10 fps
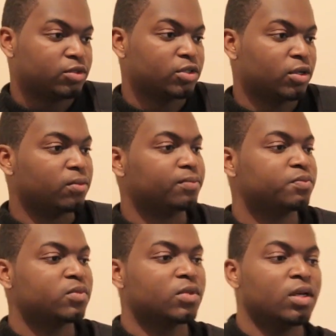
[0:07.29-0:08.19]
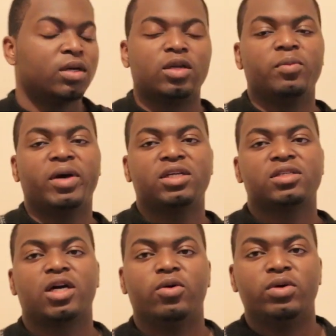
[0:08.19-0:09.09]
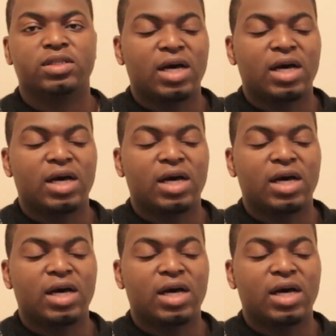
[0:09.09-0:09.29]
So, the major scale